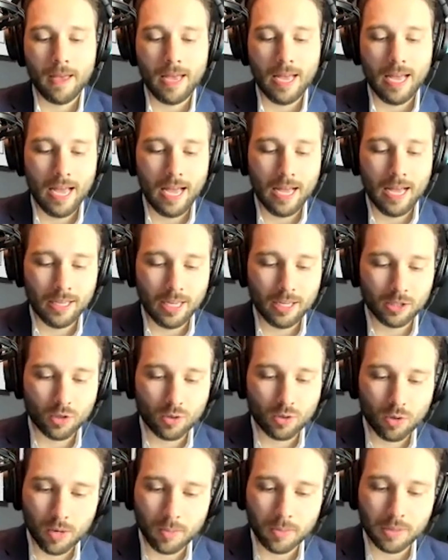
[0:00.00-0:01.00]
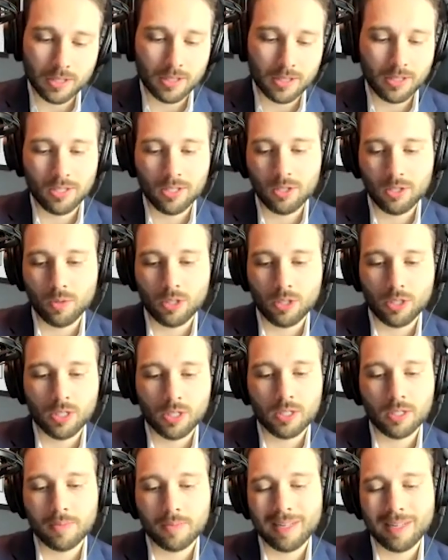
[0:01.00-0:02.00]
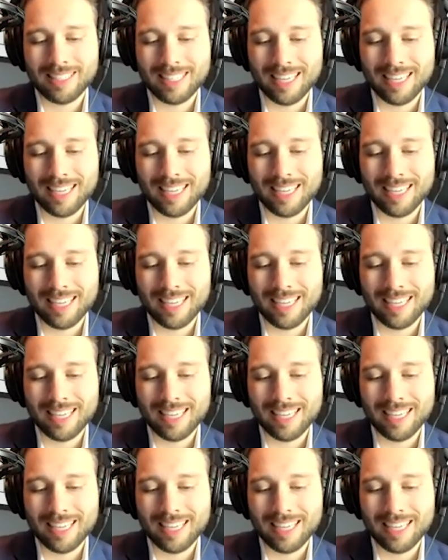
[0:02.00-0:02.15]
as crummy as the situation is, I'm not